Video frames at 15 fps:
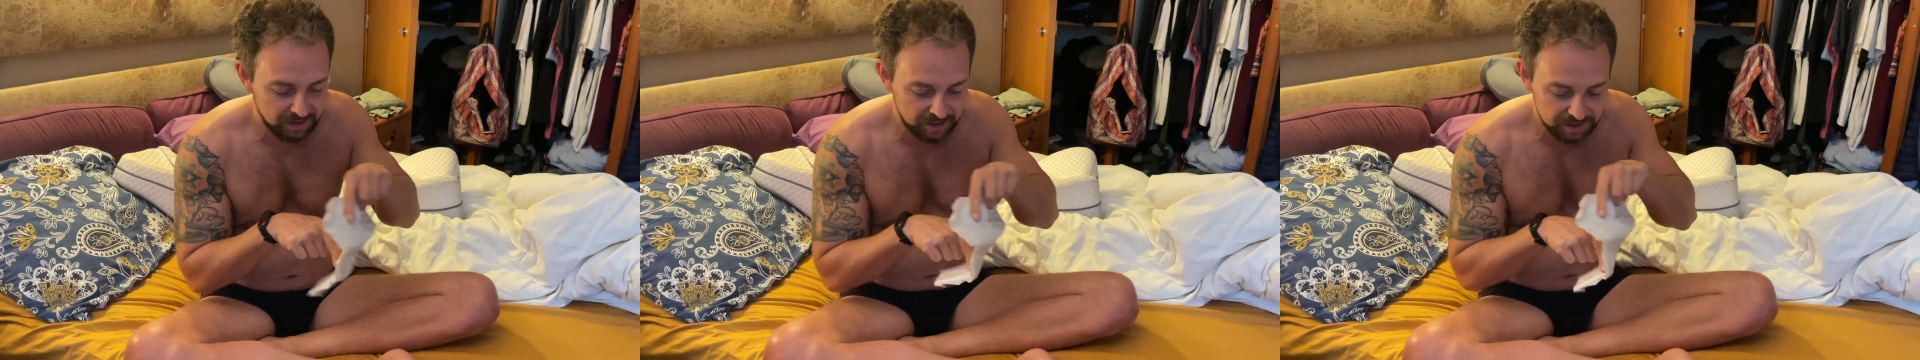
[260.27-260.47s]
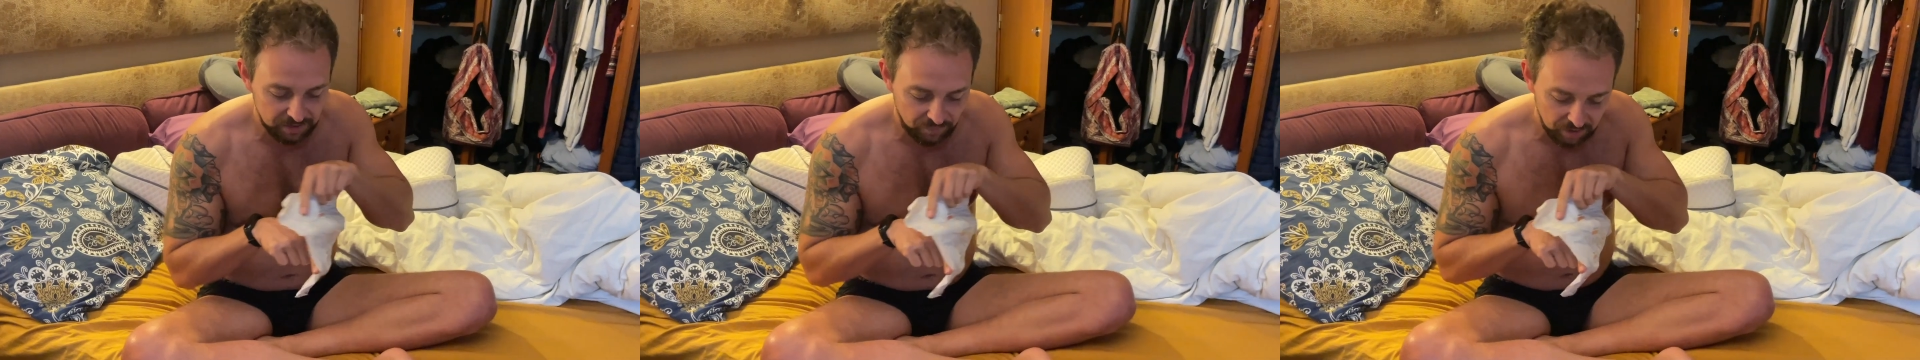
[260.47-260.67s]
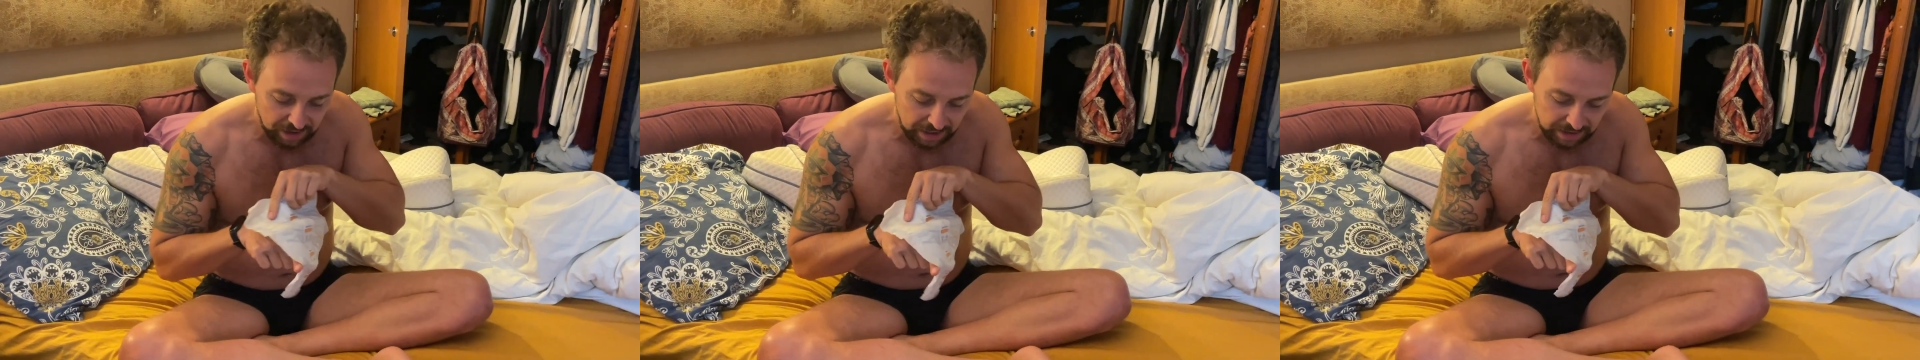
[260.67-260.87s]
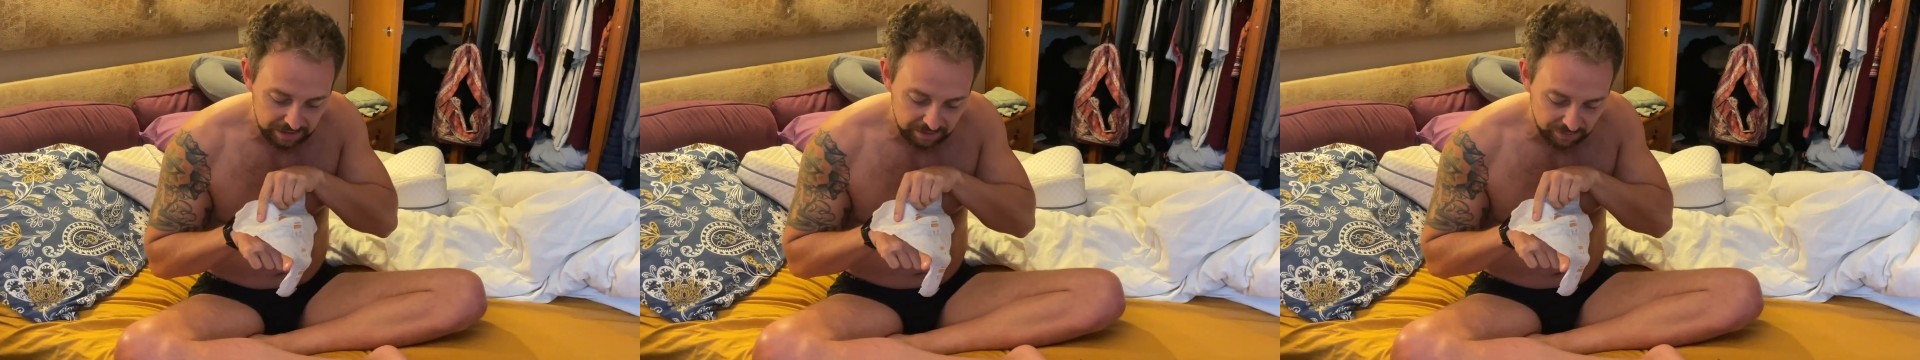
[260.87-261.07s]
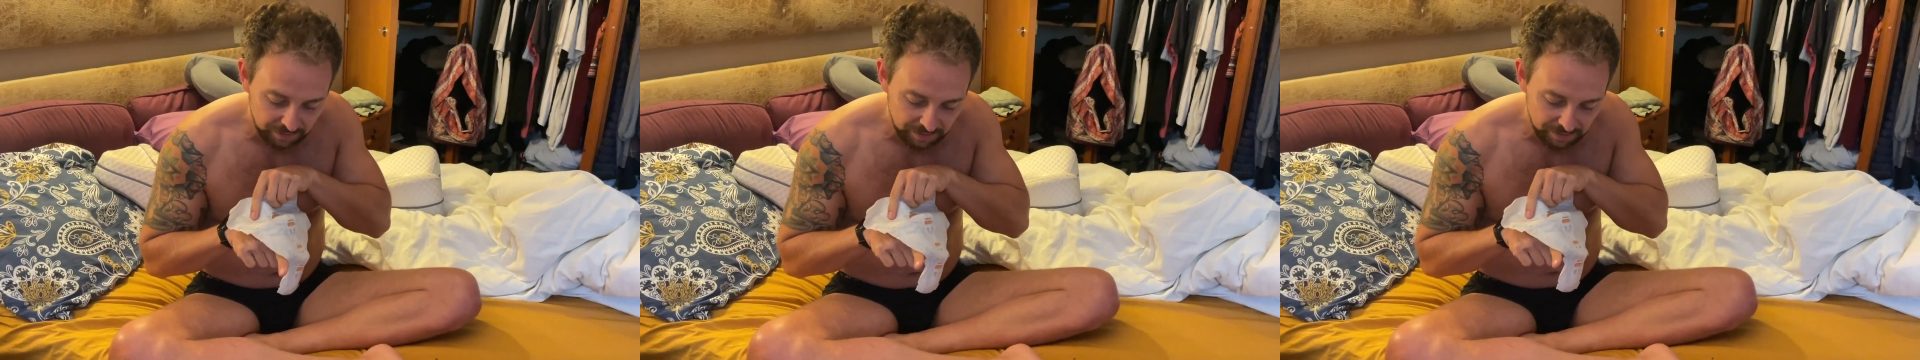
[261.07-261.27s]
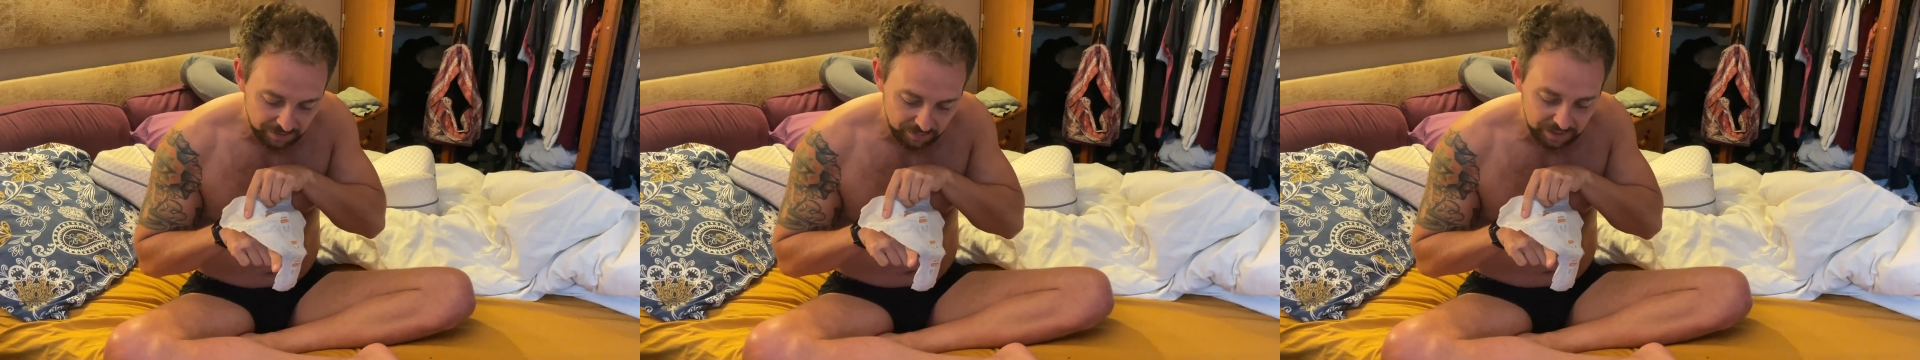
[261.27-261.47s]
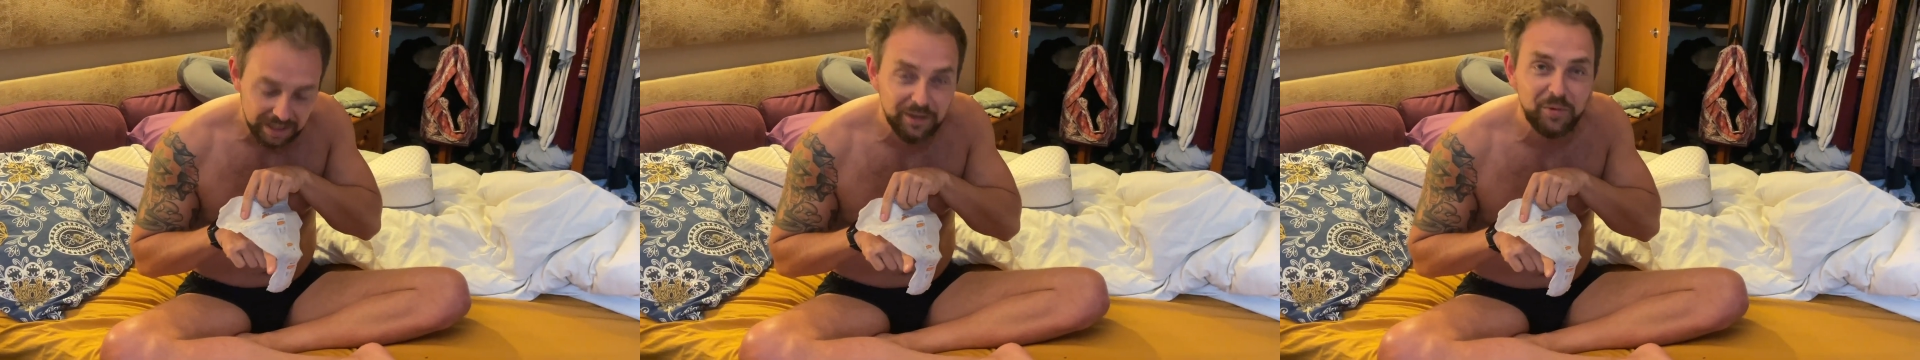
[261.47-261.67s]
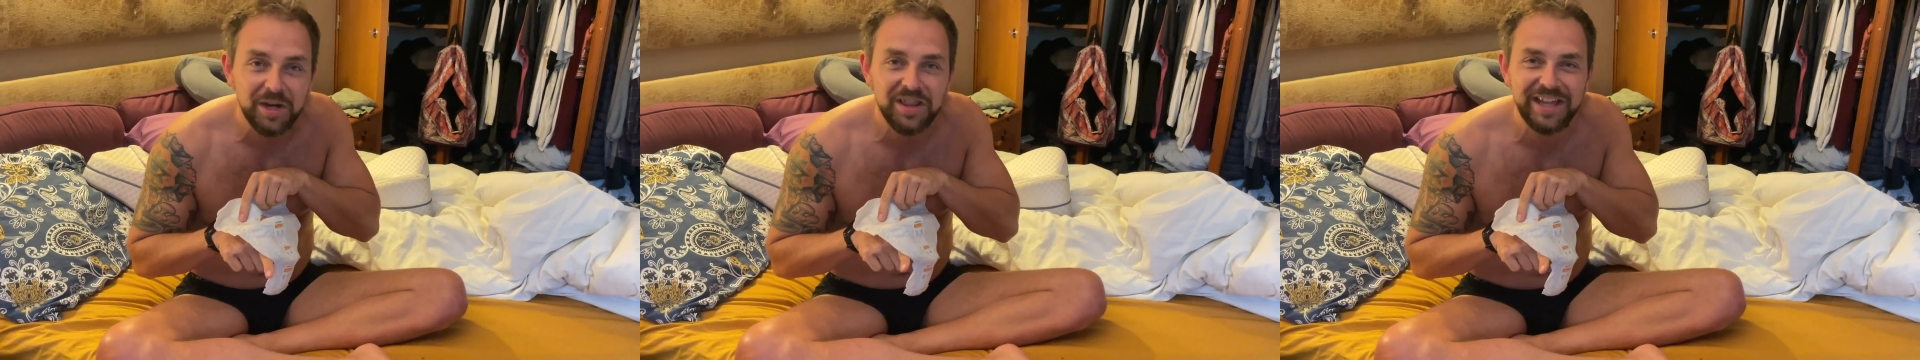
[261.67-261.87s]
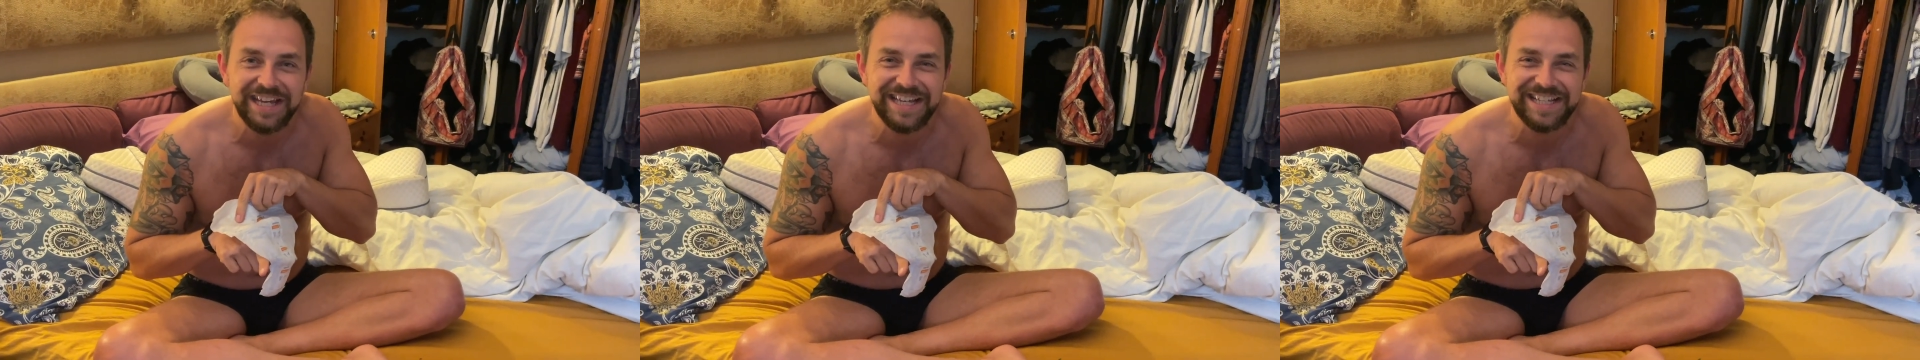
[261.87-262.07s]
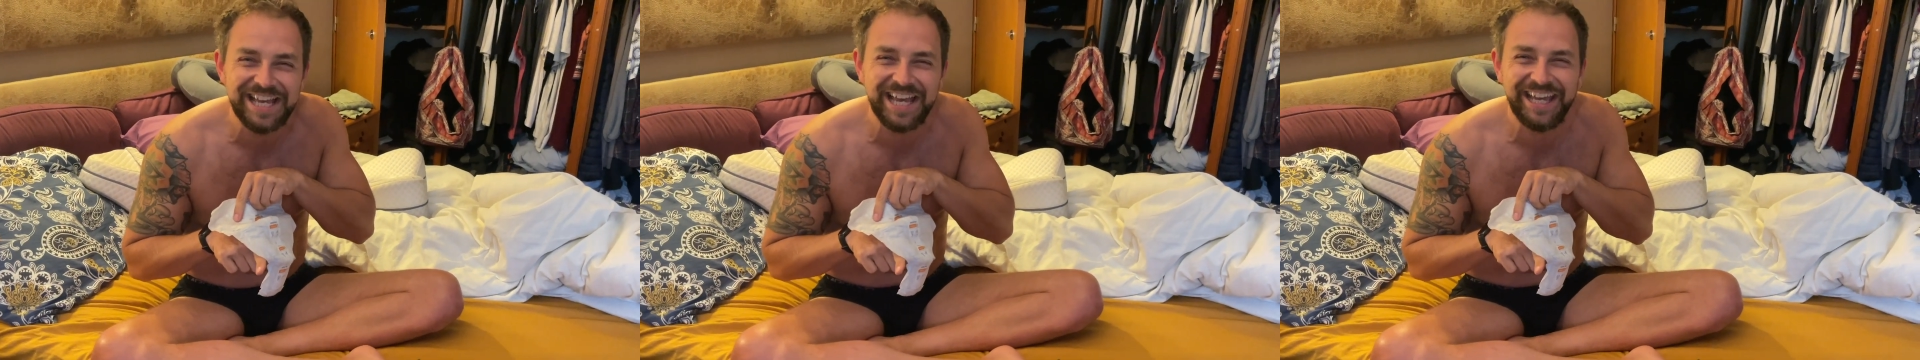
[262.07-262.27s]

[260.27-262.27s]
because if you get a little one of these,